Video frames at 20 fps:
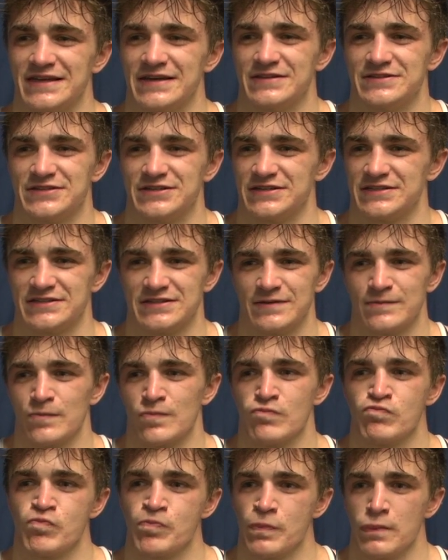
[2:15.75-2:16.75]
I just,
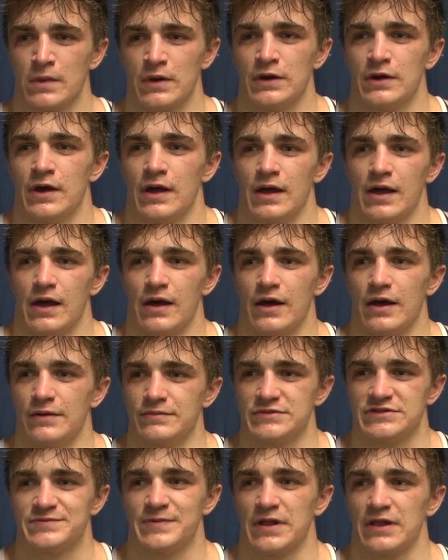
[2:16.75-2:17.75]

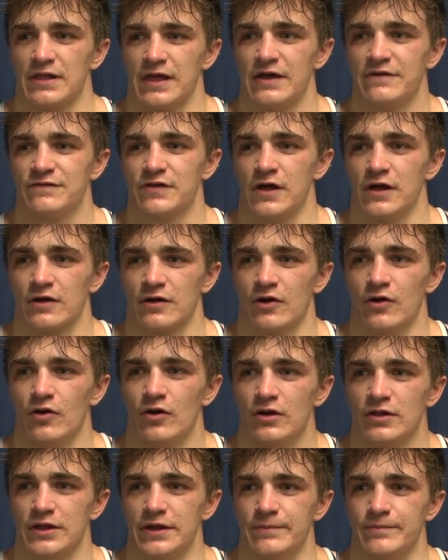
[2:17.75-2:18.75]
um, it's been a lifelong
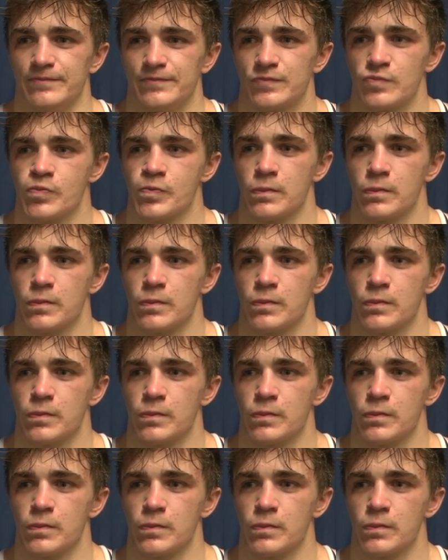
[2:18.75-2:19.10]
goal, and